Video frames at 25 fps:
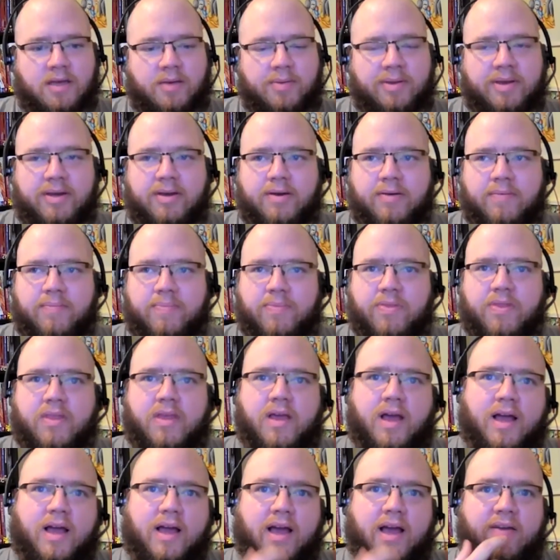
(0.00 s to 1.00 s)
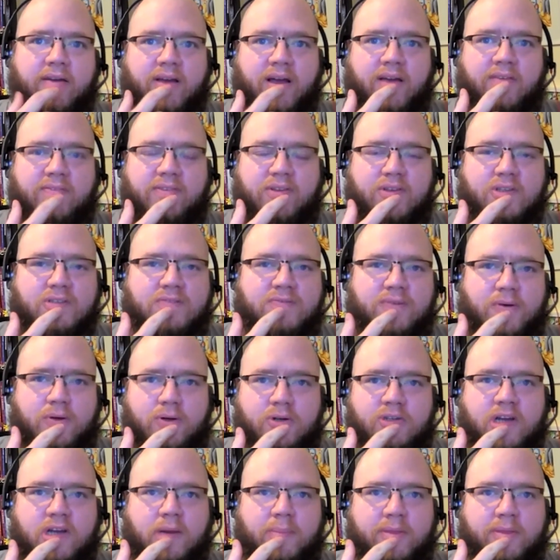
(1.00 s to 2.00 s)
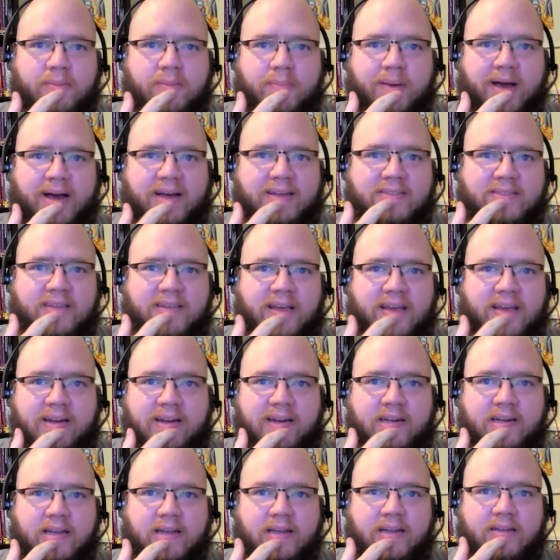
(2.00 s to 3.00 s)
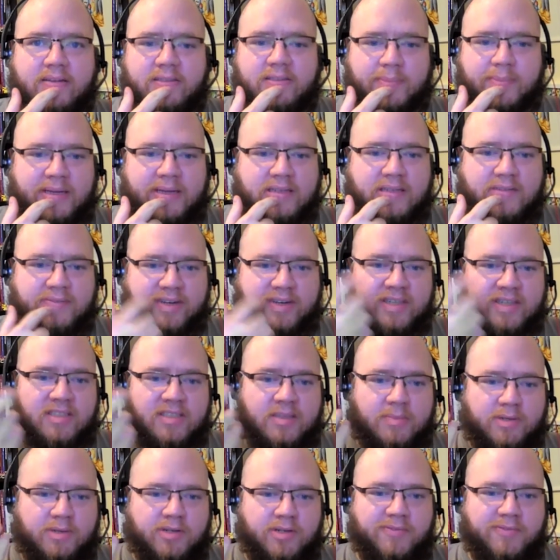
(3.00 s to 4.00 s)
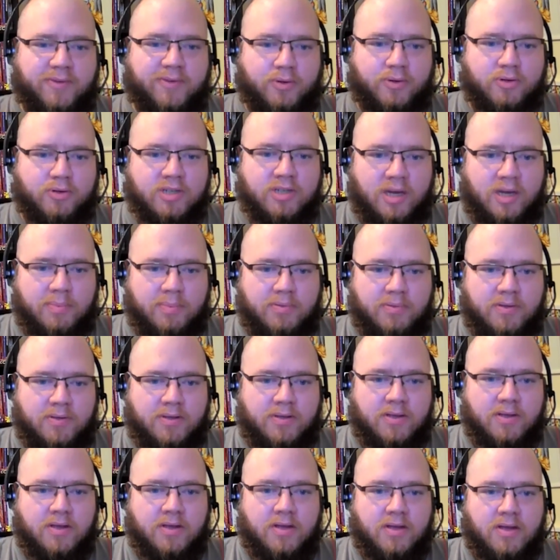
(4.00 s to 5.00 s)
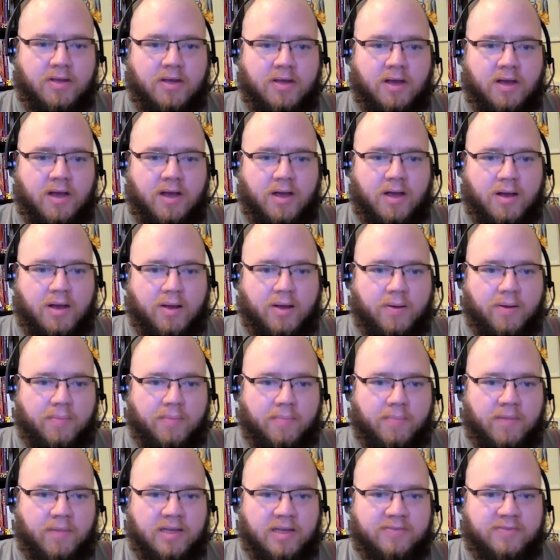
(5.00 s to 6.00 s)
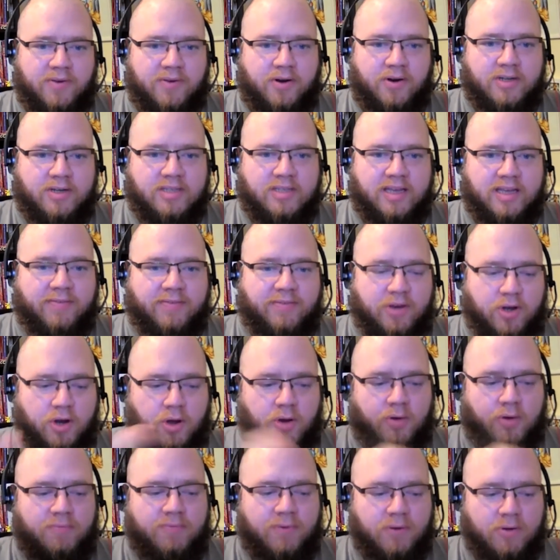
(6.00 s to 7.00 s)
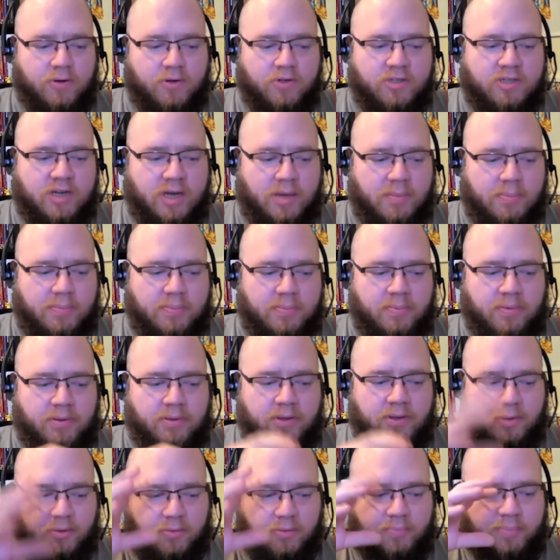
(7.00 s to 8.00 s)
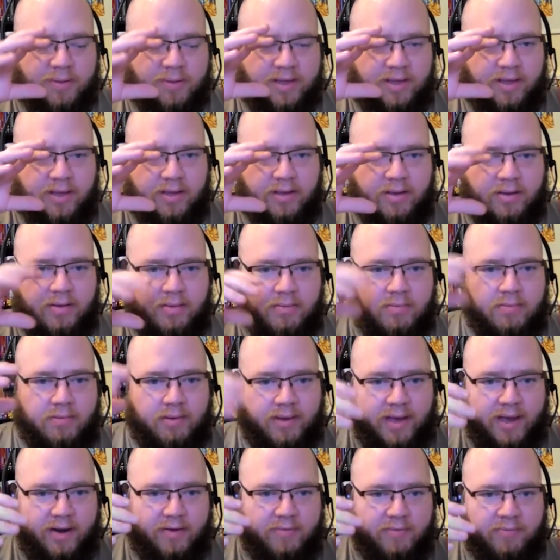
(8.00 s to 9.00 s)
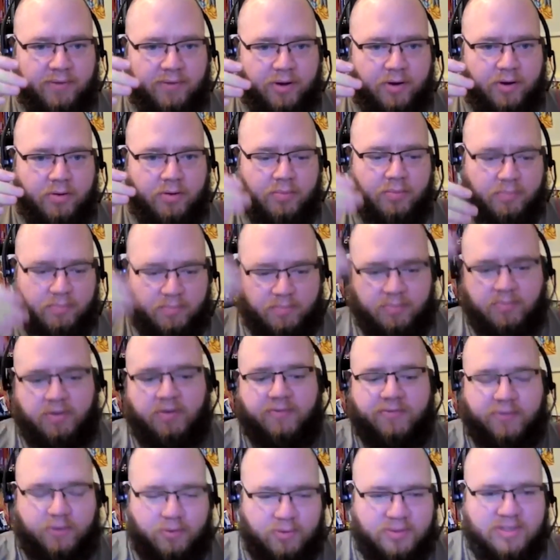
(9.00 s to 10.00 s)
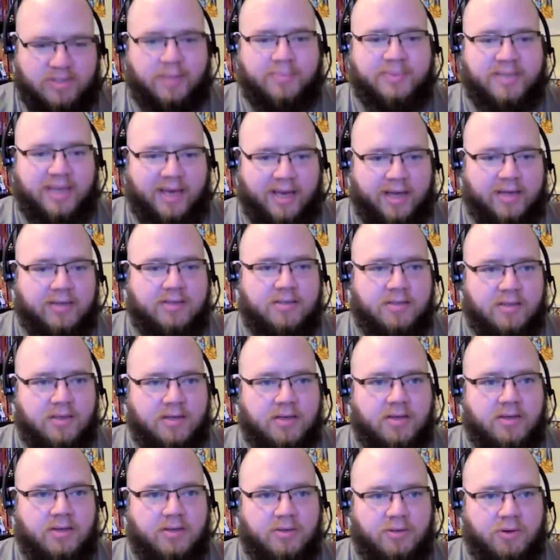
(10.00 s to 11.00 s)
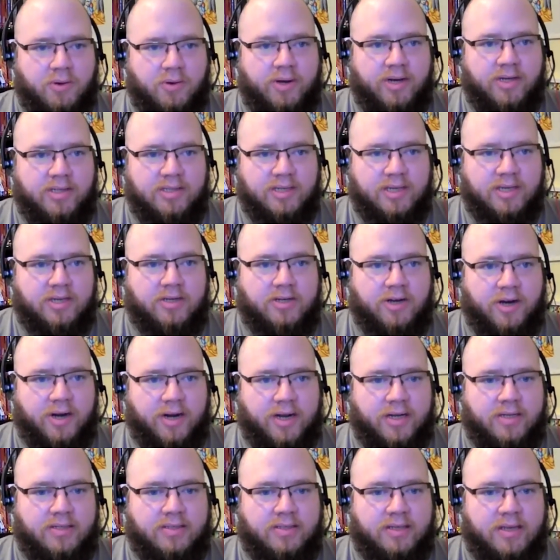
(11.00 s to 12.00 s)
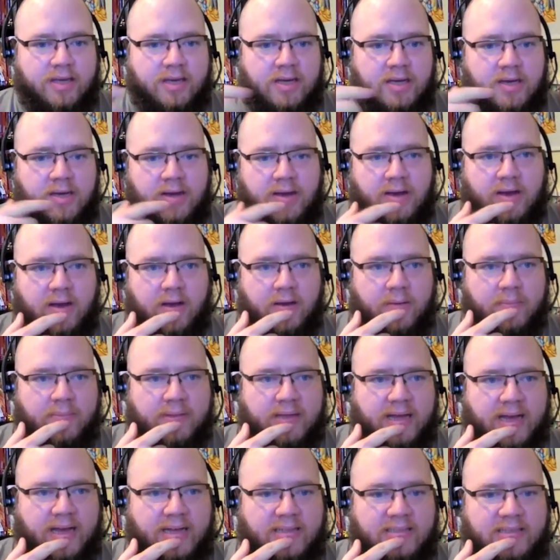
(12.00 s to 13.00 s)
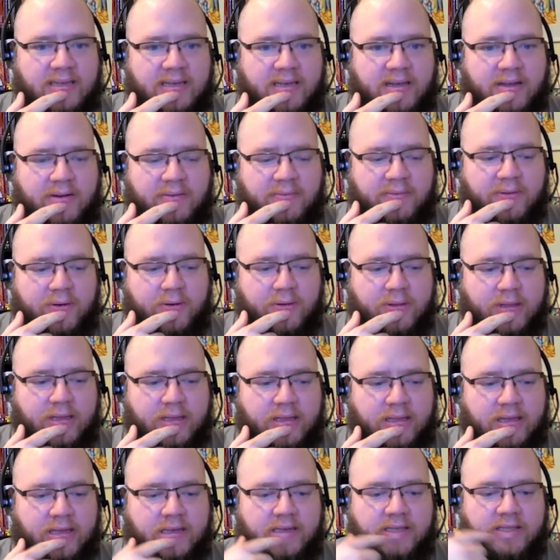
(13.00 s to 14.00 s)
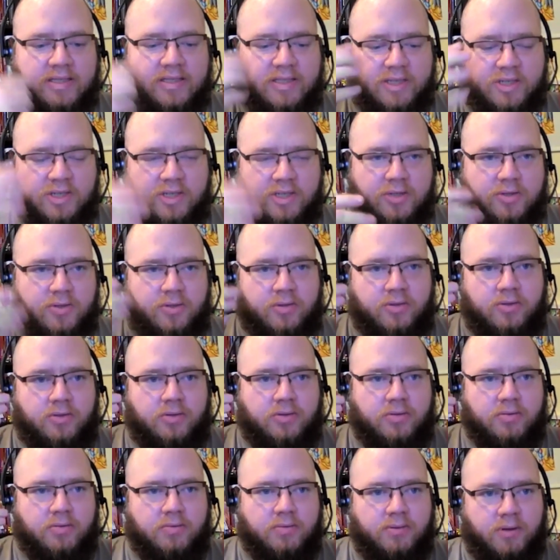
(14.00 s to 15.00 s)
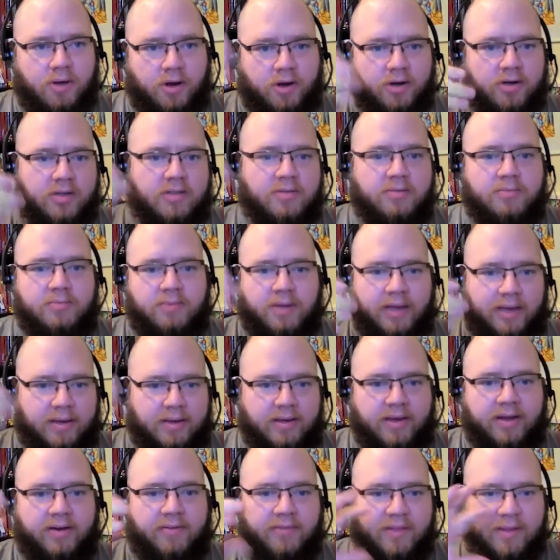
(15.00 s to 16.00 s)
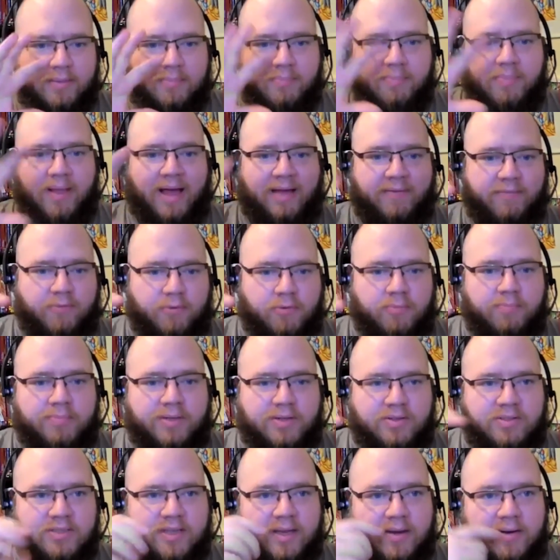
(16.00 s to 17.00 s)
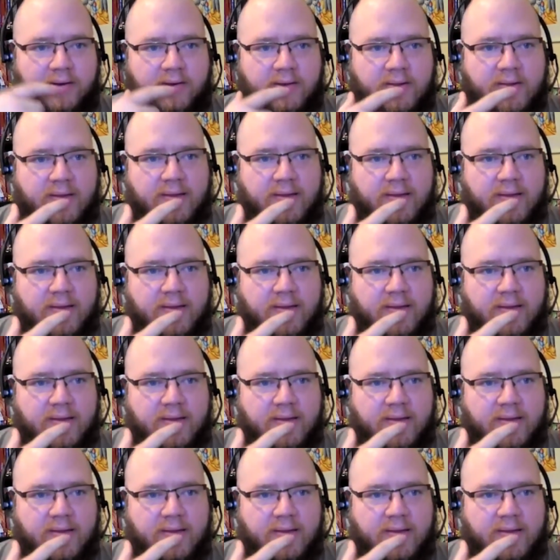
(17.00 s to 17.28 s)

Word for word: I mean, I, I have used Photoshop in the past, it, it, to me is very similar to Photoshop. Yeah. Um, as far as like if you know Photoshop, you'll be kind of you know a few steps ahead going into Inkarnate. Um, it has that kind of you know like like digital art like kind of like platform built in.